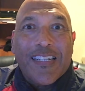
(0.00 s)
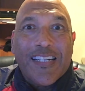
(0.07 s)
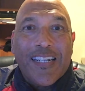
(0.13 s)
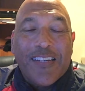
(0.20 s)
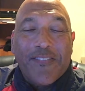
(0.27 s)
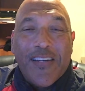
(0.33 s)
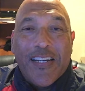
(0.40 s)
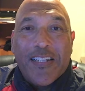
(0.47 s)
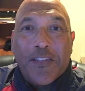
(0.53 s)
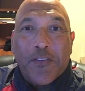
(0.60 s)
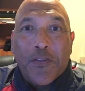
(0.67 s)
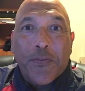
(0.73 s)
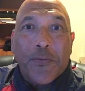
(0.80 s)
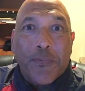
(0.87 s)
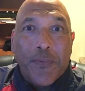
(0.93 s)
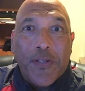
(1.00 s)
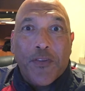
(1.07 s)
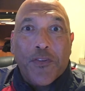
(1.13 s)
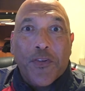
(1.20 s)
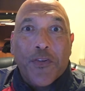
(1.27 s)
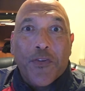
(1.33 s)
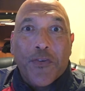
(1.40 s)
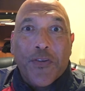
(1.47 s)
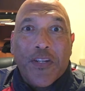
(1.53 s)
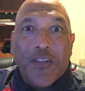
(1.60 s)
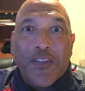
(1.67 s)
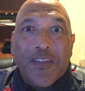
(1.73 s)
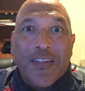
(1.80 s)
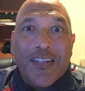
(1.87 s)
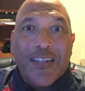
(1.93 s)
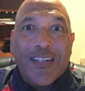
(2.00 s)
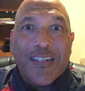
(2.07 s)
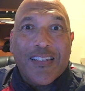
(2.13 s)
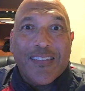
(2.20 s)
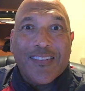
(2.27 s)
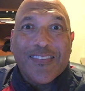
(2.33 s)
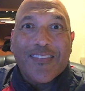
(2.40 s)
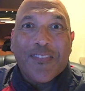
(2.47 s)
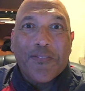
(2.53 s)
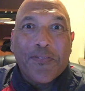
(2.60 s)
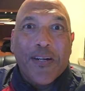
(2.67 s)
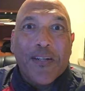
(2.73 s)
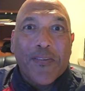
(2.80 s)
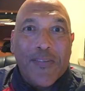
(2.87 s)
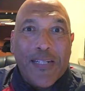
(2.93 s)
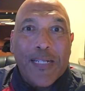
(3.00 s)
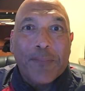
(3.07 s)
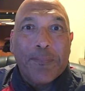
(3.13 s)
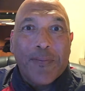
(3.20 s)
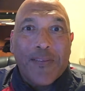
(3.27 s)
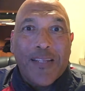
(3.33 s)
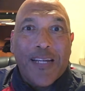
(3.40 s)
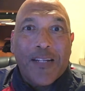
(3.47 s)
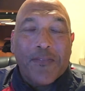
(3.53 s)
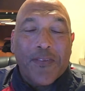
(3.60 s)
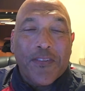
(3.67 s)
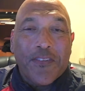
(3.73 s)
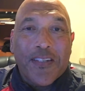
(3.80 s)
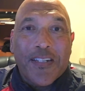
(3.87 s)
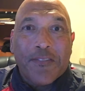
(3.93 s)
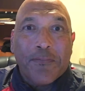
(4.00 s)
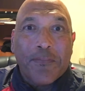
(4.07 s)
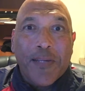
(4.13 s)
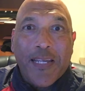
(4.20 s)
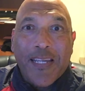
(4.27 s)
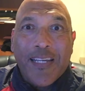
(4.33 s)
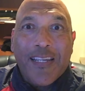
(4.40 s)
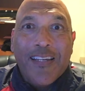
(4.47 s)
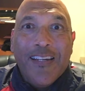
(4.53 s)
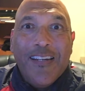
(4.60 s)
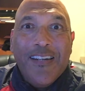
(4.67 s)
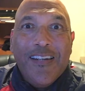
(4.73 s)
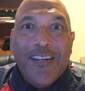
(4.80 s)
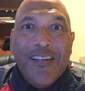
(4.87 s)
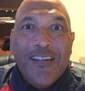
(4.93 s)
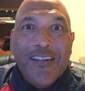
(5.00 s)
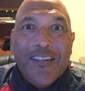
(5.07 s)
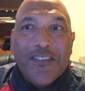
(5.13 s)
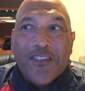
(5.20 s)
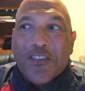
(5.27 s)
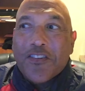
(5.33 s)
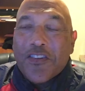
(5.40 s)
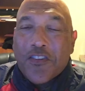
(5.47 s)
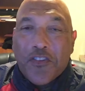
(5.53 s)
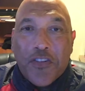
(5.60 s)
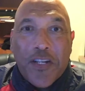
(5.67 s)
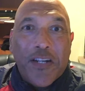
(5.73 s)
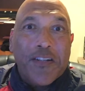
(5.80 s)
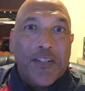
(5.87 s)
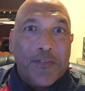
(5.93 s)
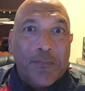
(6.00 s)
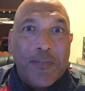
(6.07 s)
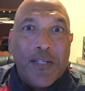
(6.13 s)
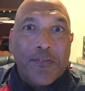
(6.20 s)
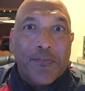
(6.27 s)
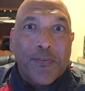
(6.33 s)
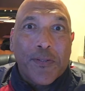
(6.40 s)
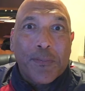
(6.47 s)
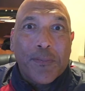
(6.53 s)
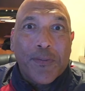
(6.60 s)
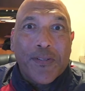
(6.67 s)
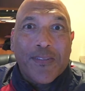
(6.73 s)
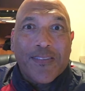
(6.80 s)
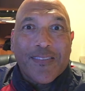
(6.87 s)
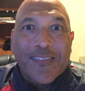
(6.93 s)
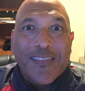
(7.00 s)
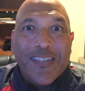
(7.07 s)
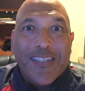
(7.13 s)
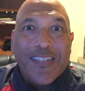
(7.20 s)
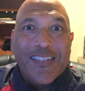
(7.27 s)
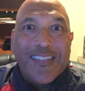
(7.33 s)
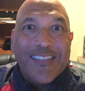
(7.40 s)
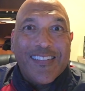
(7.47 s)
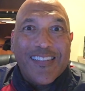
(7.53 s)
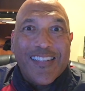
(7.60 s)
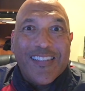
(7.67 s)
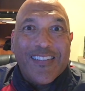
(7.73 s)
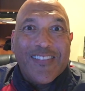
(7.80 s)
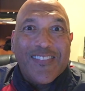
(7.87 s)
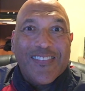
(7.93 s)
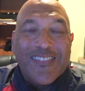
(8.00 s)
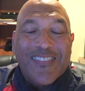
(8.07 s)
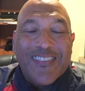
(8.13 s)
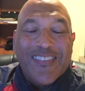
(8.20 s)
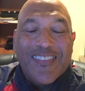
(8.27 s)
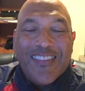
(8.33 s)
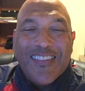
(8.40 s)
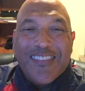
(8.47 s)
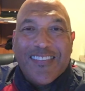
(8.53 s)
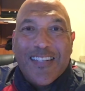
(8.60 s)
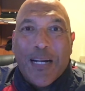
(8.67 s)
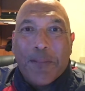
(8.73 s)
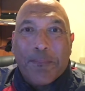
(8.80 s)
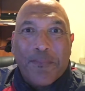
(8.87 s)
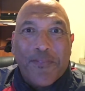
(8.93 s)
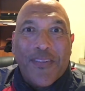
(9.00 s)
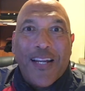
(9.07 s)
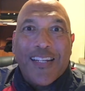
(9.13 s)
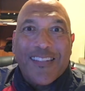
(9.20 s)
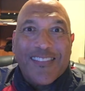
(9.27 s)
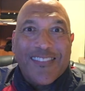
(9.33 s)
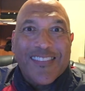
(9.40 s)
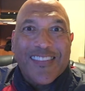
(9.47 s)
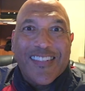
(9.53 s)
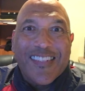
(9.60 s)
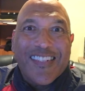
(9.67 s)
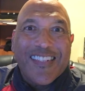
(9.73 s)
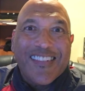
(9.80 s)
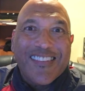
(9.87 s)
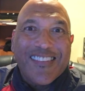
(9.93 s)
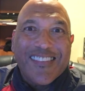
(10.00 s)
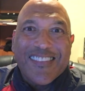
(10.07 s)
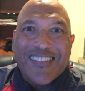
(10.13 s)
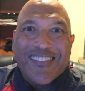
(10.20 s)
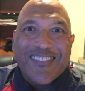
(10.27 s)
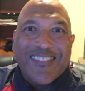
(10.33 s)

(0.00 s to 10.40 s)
I've had two or three surgeries uh, following up with that, which left me just a shell of my former, uh, you know, top flight uh,